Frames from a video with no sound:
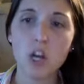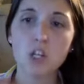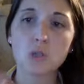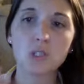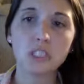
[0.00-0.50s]

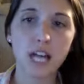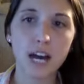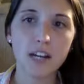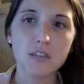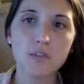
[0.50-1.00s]
So a
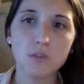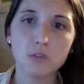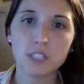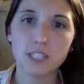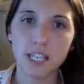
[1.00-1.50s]
lot of
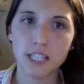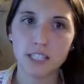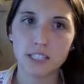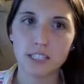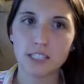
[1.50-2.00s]
those
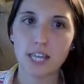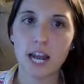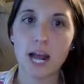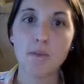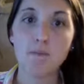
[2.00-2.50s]
things that
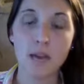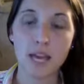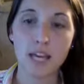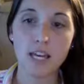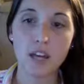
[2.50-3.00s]
I
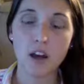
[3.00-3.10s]
make,